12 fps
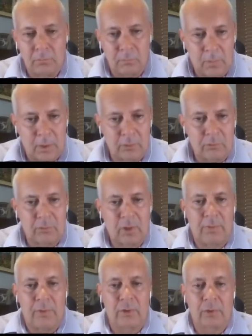
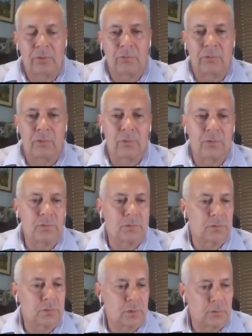understand their concerns,
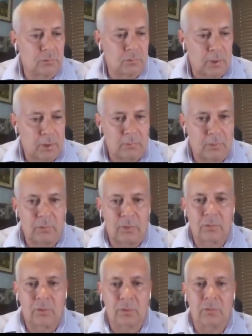try to
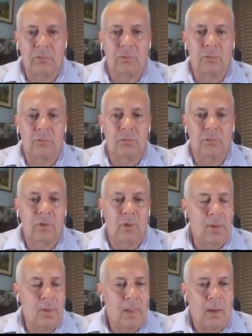address their concerns.
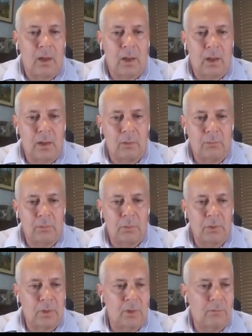We
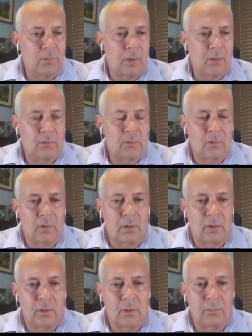believe that
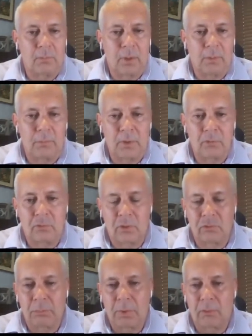by being
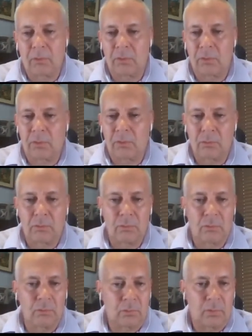transparent
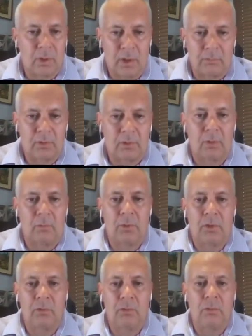through everything
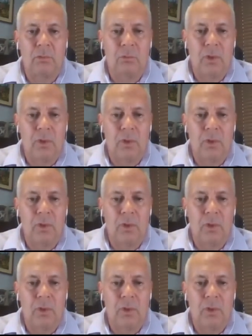we do,